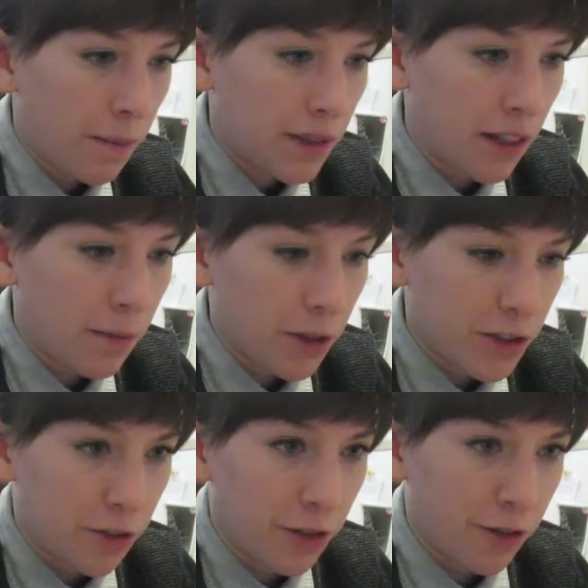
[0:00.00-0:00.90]
But I'm
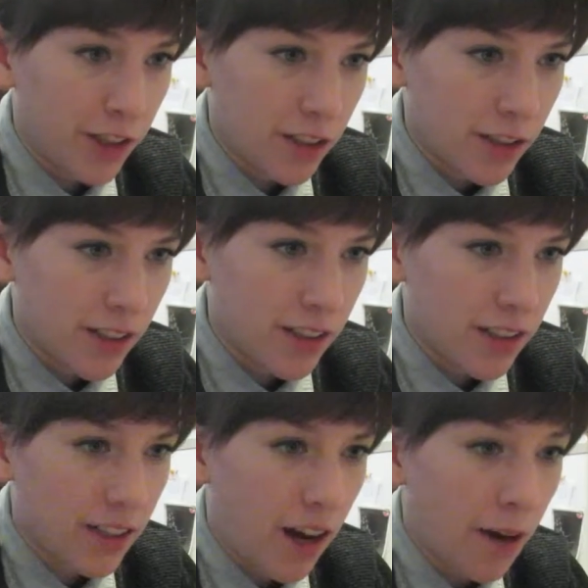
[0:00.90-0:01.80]
also nervous
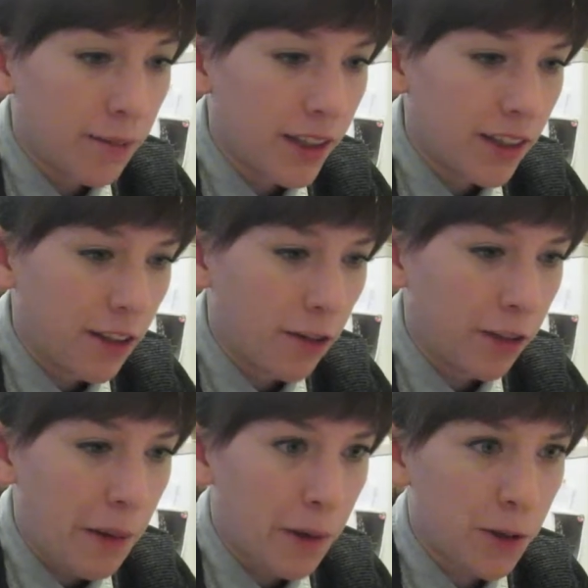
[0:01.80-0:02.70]
because I'm like the
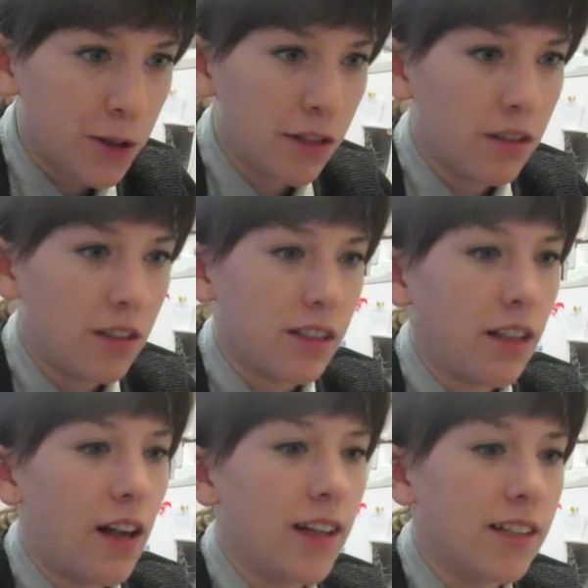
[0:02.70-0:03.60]
only person in this
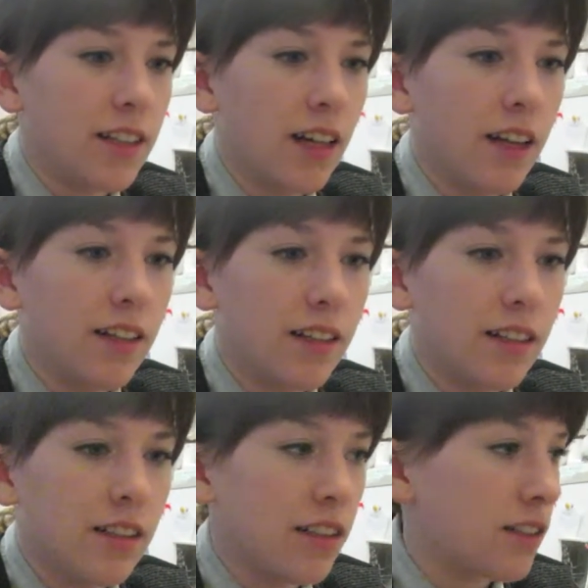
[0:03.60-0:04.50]
class that
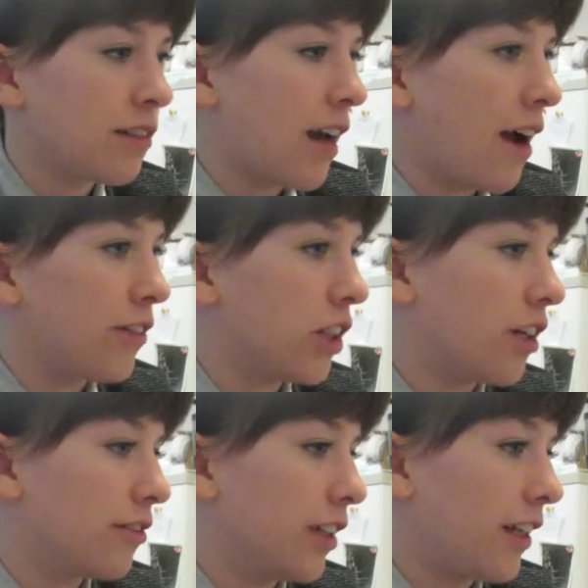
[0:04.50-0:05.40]
doesn't have a
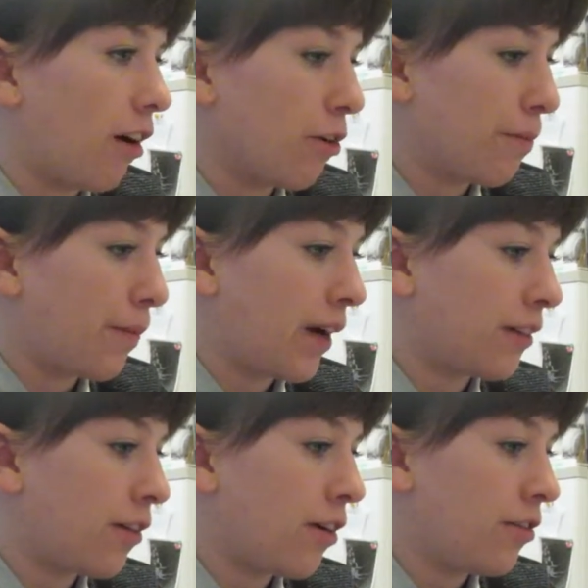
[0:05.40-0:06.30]
lot of like art
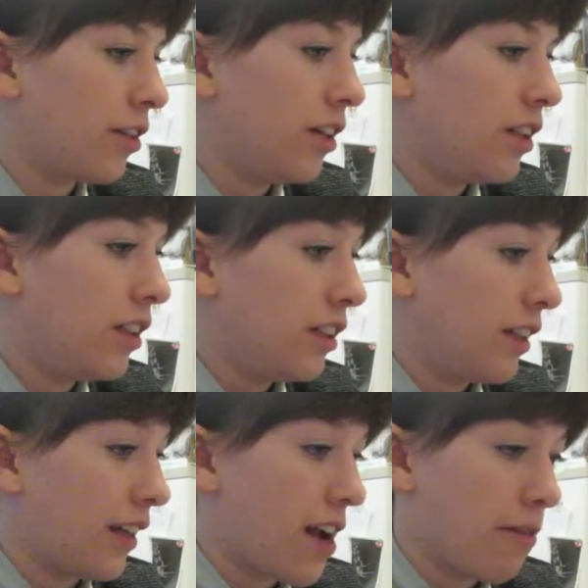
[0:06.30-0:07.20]
background.
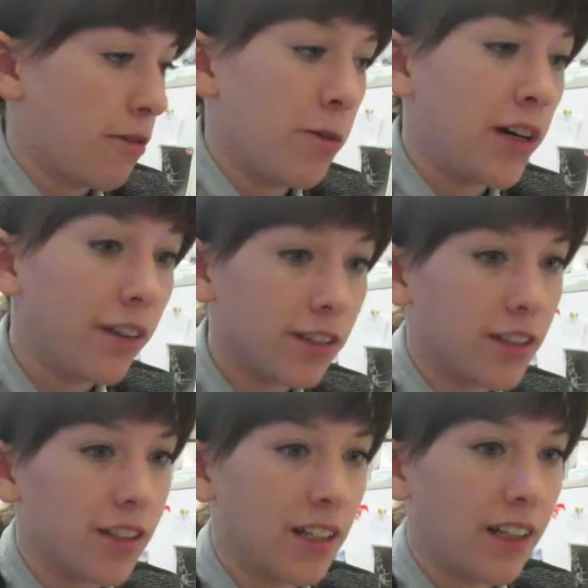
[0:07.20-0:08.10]
Like everyone
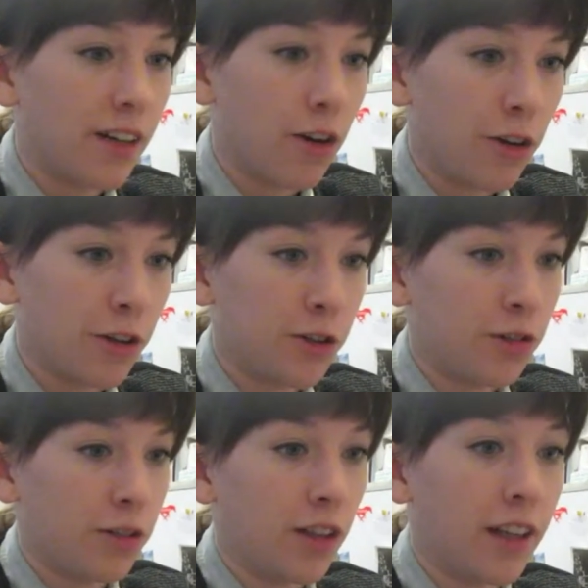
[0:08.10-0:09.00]
else is like an art
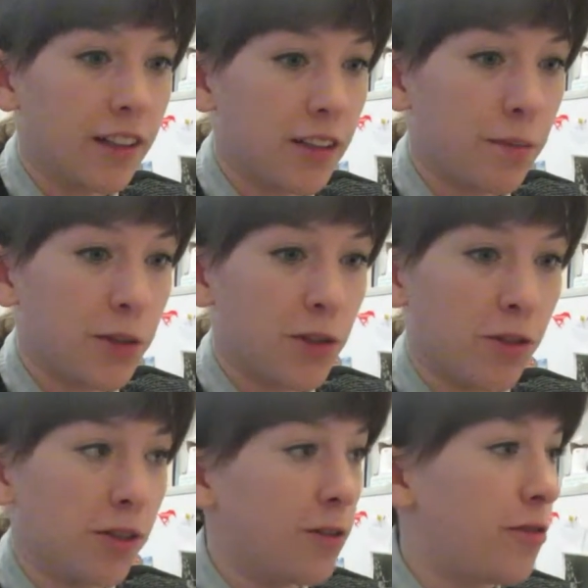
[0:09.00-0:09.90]
or like some
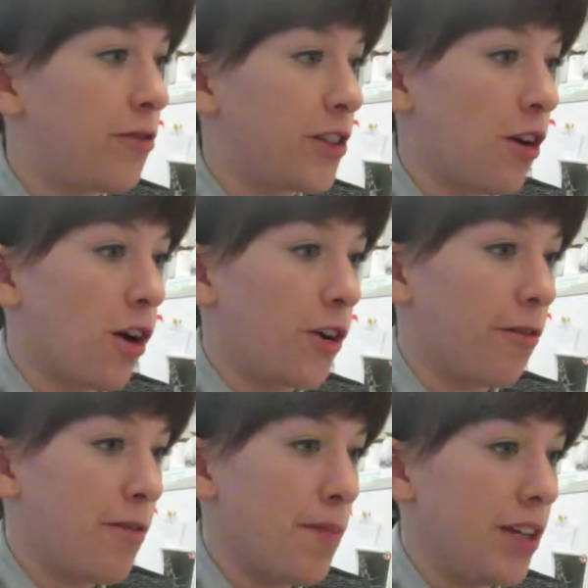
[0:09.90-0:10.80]
sort of
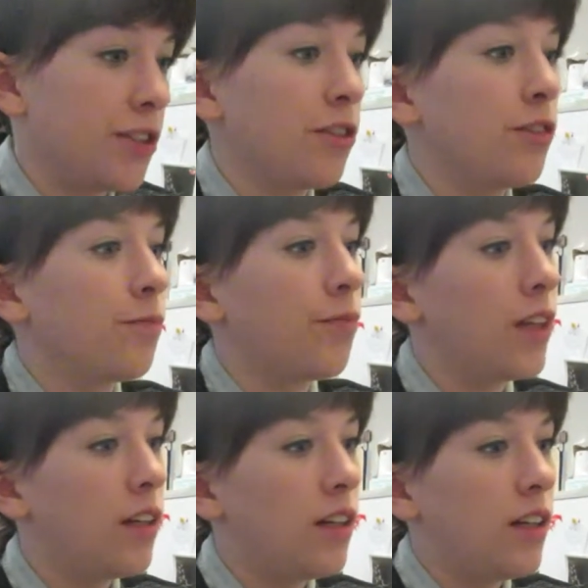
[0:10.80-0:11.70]
photography major.
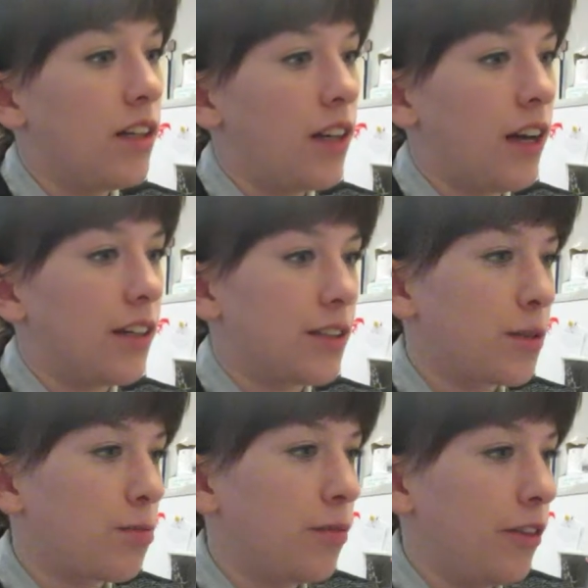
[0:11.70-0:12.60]
And
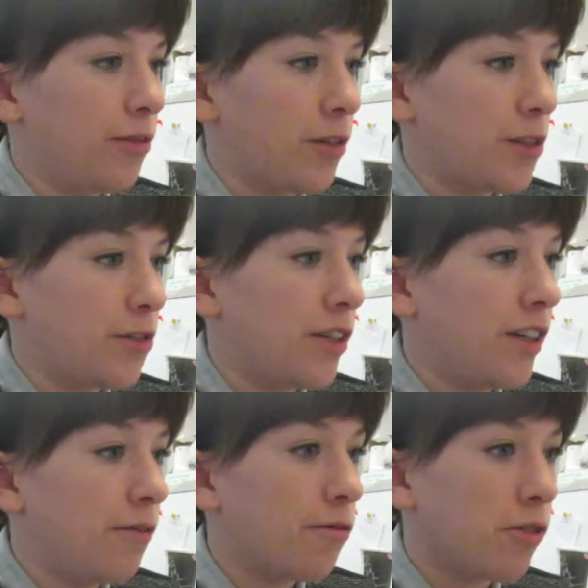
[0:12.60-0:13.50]
it's really
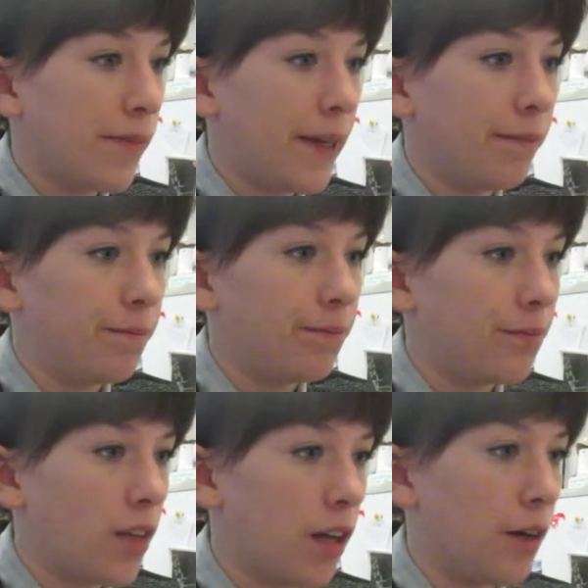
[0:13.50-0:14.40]
frustrating for me.
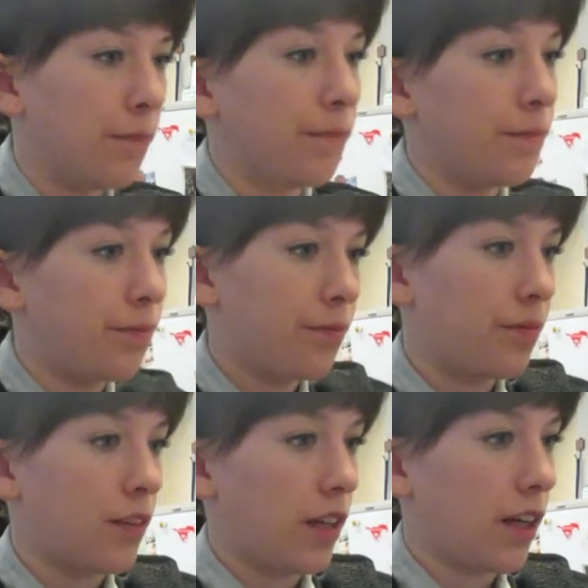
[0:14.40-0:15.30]

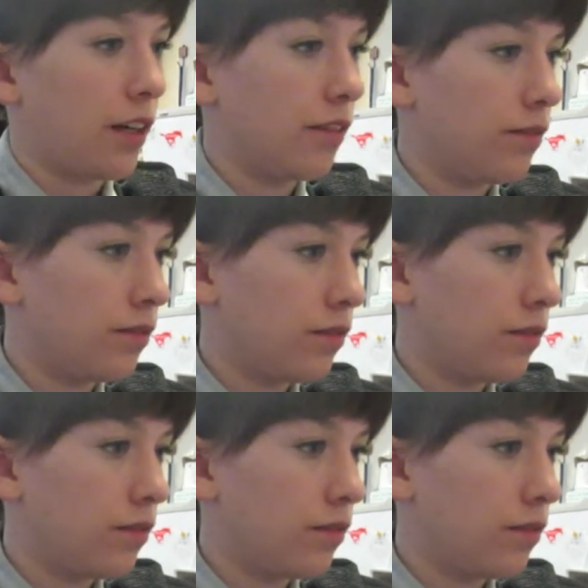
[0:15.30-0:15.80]
Okay.